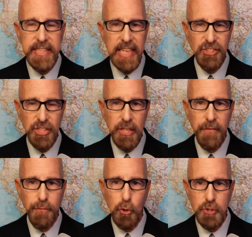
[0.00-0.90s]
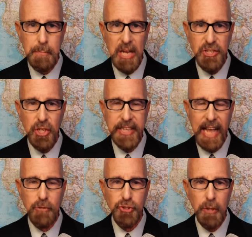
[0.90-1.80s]
destined for Special
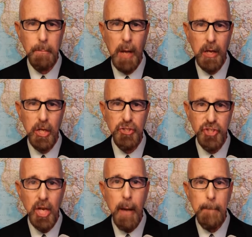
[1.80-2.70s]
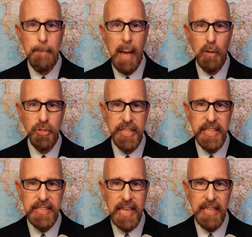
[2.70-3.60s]
Counsel Mueller's
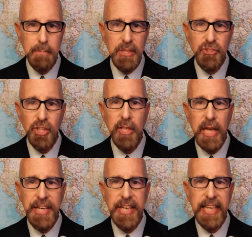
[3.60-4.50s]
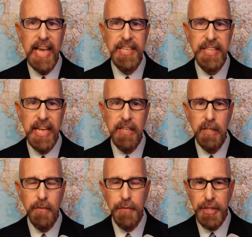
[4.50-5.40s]
mounting indictments and a candidate
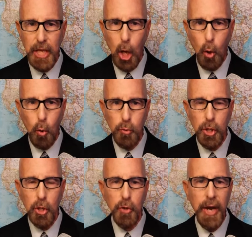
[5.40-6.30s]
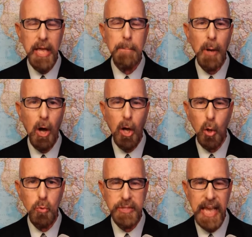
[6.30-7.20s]
for the Old Grey Bar
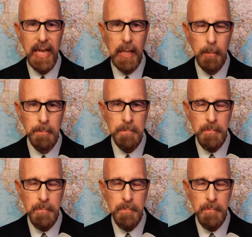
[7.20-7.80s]
Hotel.